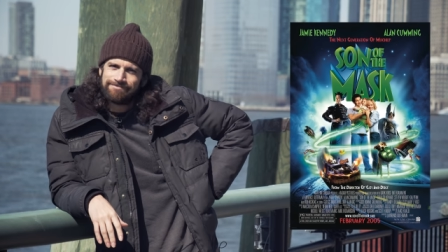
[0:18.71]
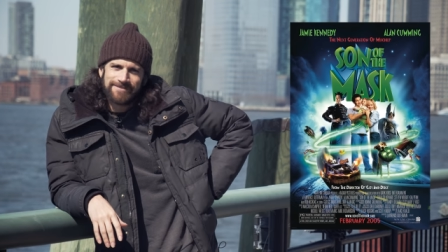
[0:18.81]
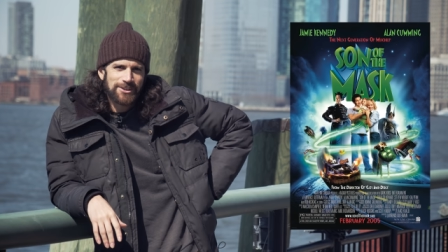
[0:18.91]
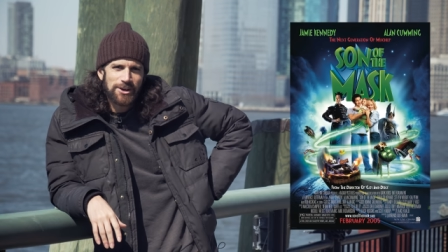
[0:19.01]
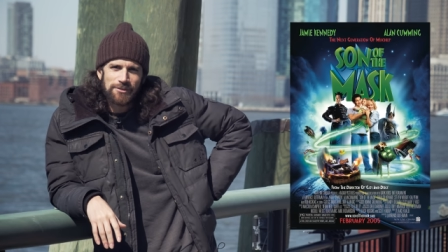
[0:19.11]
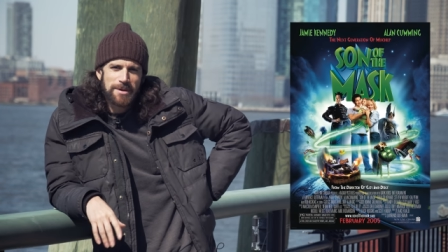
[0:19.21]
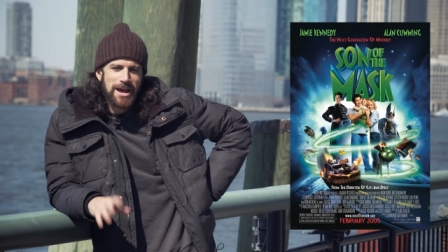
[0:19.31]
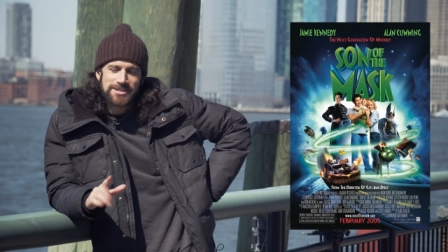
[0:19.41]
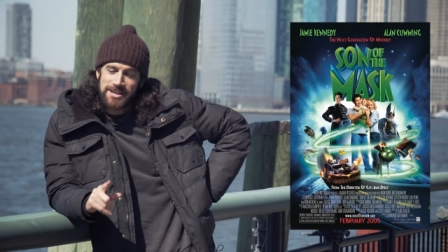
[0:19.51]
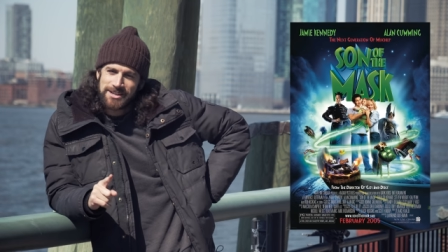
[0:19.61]
Son of the
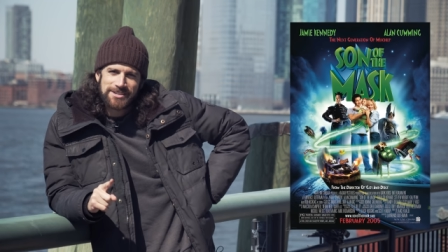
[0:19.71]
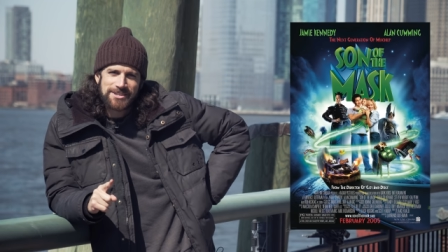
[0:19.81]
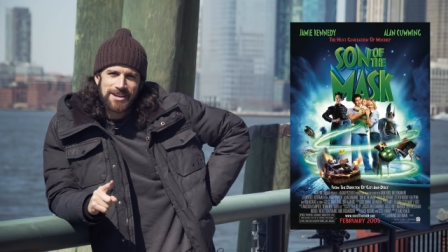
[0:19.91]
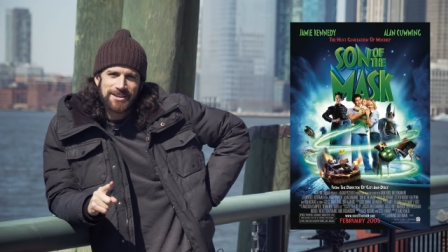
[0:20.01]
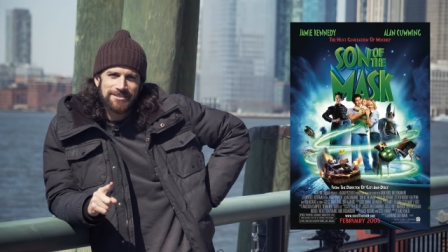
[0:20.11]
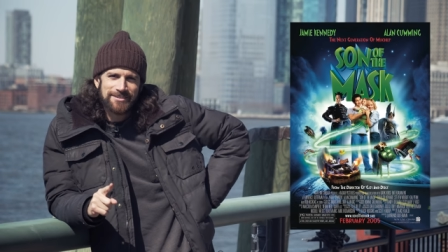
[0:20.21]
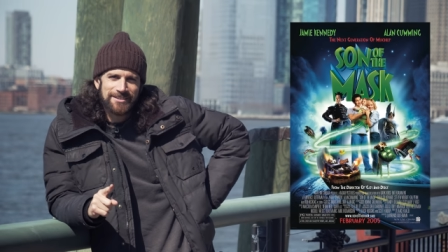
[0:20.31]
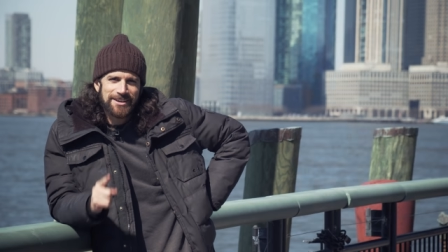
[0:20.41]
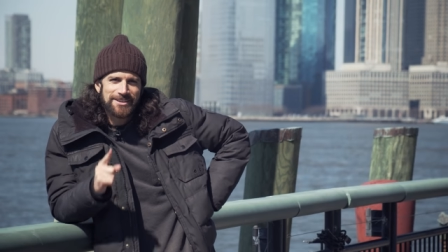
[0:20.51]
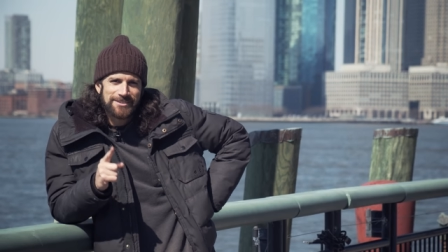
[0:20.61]
Mask. I didn't say it.
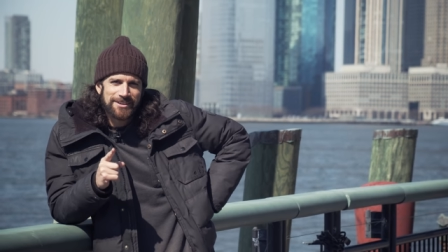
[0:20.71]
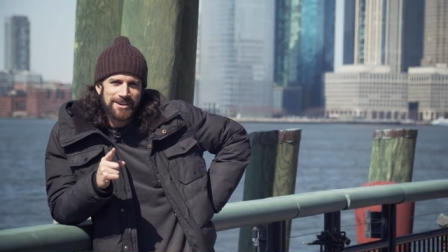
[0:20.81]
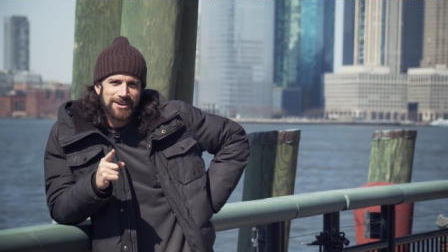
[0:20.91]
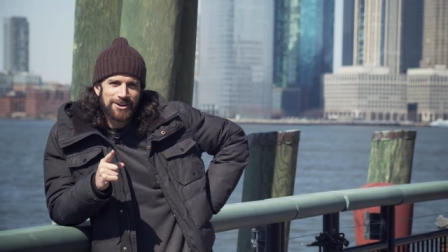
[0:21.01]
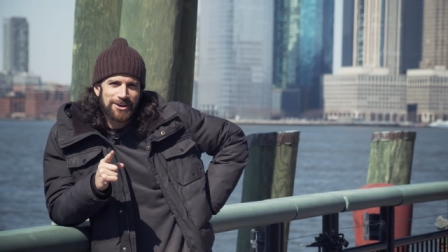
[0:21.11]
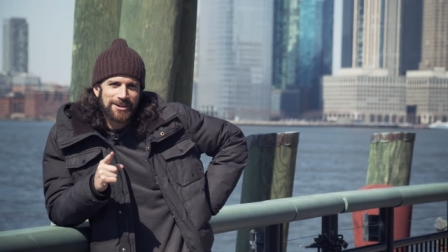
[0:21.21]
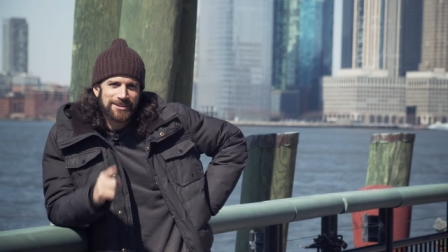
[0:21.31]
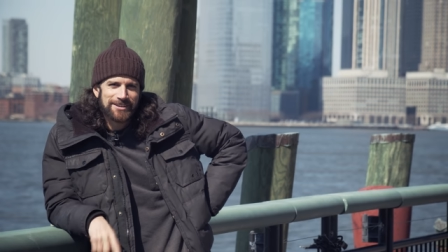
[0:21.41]
I didn't say it, Eric.